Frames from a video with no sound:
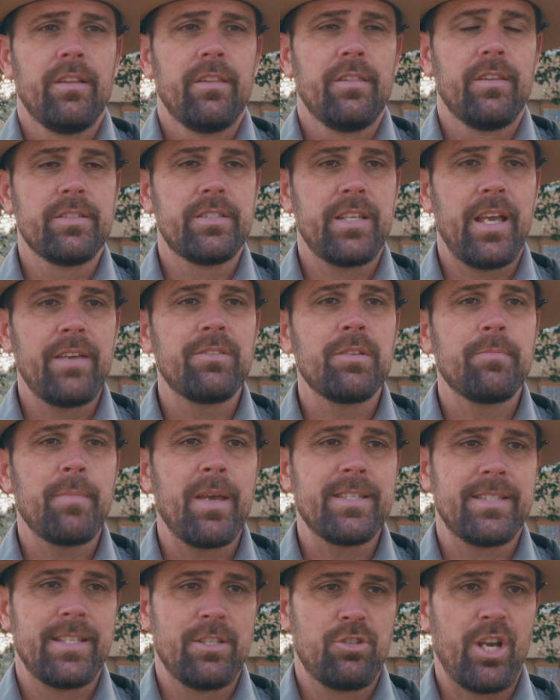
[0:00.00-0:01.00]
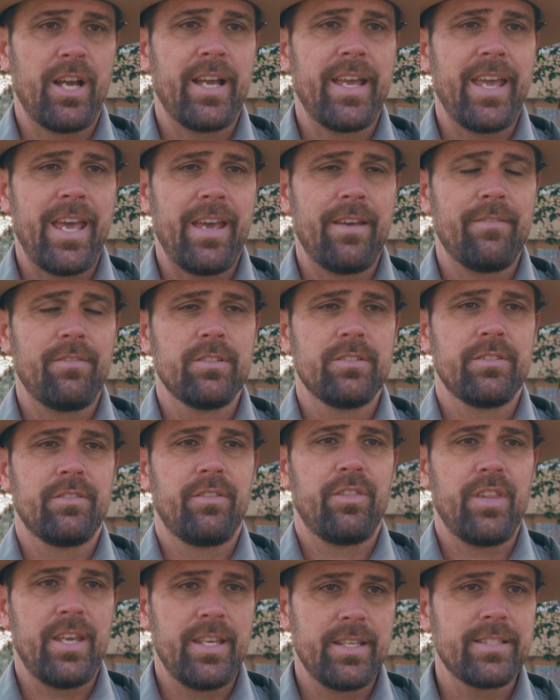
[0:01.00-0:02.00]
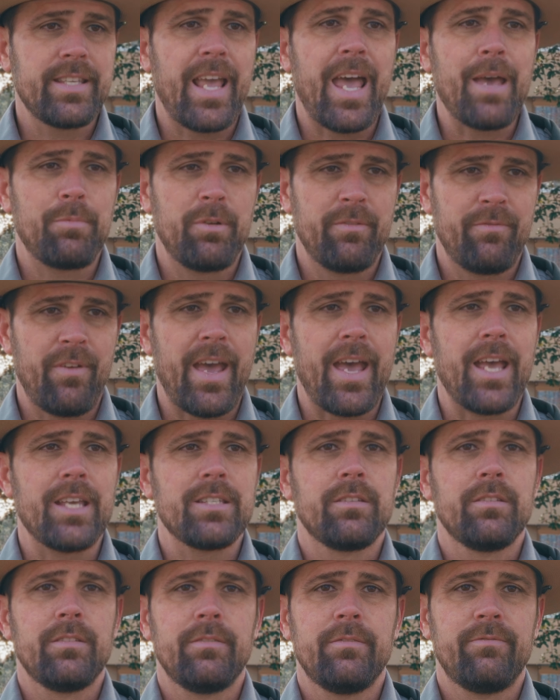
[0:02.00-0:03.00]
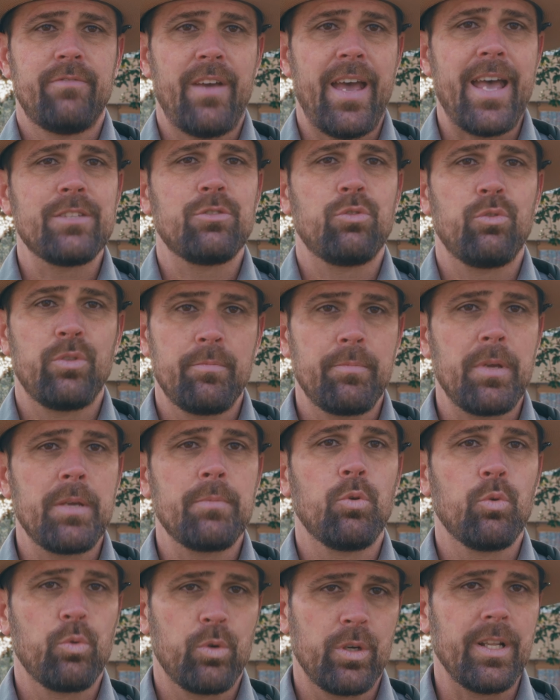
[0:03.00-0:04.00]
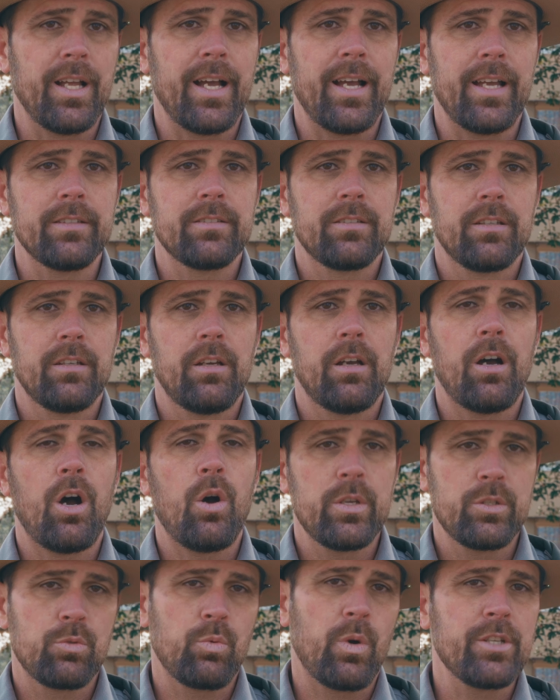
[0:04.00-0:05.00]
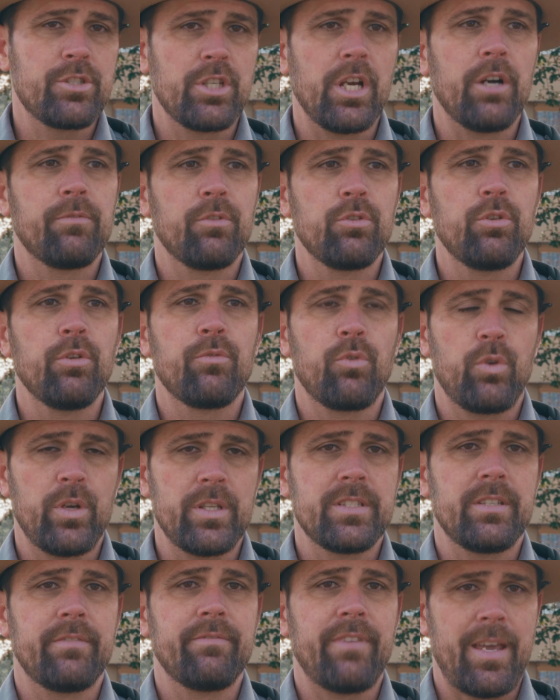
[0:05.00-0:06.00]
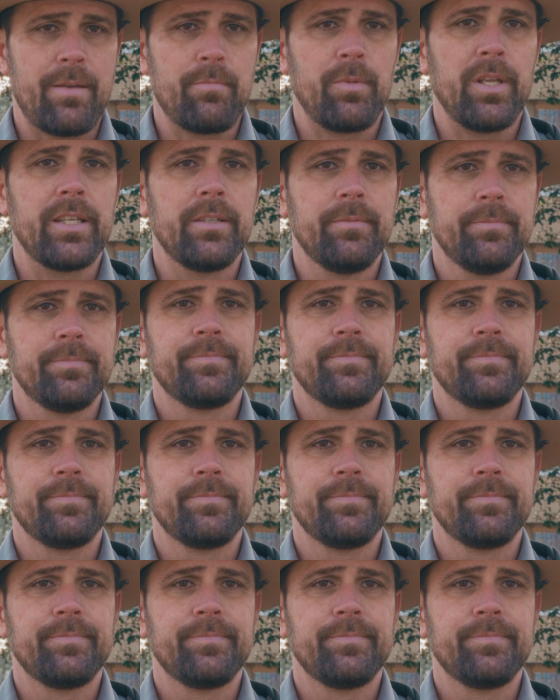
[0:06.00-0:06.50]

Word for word: The safety message I have is things happen fast, faster than people realize. Always watch out for your friends and family.